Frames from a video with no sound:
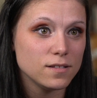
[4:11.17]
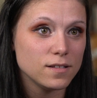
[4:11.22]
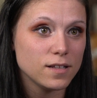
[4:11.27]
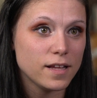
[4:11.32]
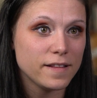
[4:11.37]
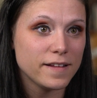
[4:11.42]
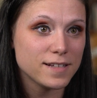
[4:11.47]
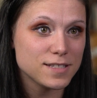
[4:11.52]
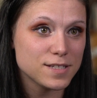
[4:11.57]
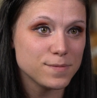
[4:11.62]

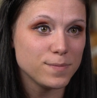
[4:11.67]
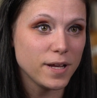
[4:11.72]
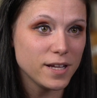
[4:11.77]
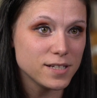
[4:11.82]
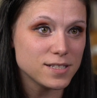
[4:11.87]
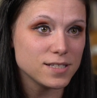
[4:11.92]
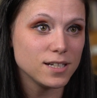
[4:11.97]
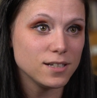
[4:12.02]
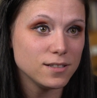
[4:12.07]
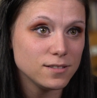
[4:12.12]
And that's
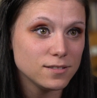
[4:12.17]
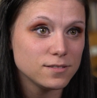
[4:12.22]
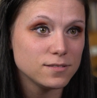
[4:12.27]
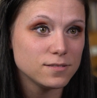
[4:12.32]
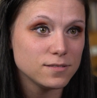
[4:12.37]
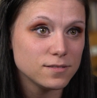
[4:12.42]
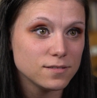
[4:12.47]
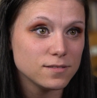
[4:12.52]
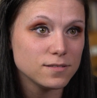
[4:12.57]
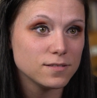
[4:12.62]
amazing.
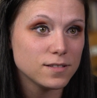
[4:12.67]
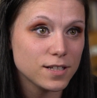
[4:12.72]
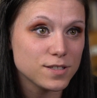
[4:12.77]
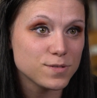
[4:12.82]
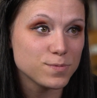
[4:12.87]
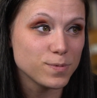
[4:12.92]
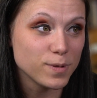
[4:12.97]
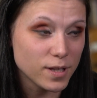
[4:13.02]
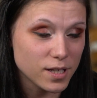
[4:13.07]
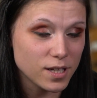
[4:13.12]
That's
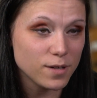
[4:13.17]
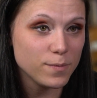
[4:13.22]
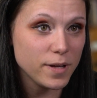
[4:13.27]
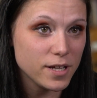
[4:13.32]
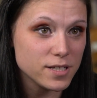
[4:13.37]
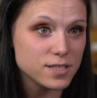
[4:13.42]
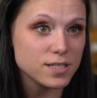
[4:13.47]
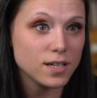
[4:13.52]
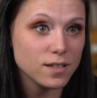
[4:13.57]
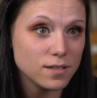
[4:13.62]
really
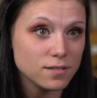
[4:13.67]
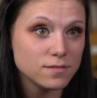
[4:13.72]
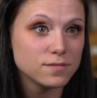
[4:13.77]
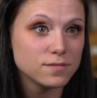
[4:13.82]
amazing.